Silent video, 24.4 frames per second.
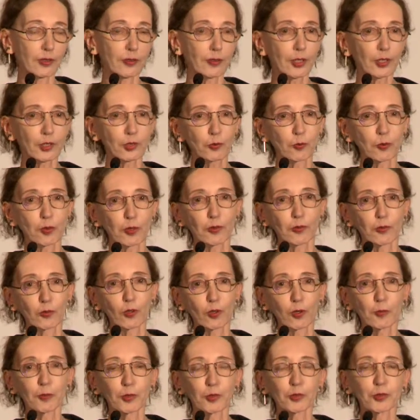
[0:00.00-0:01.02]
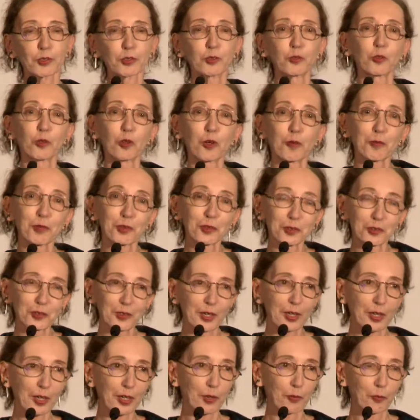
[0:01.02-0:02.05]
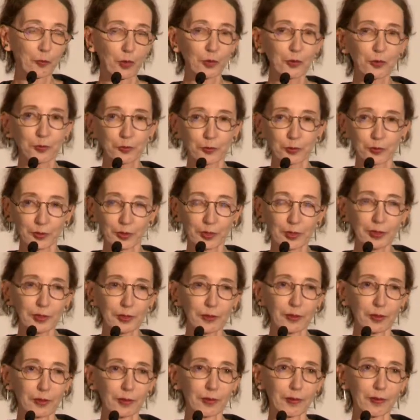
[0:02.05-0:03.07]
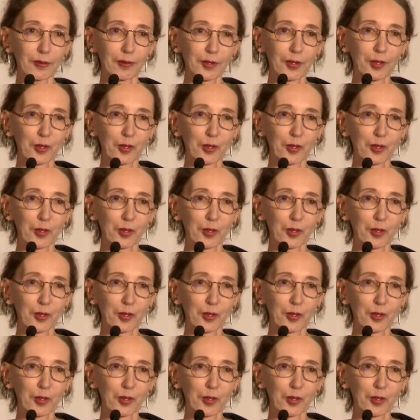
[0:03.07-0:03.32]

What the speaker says: and that's where Norman's enormous and wonderful ego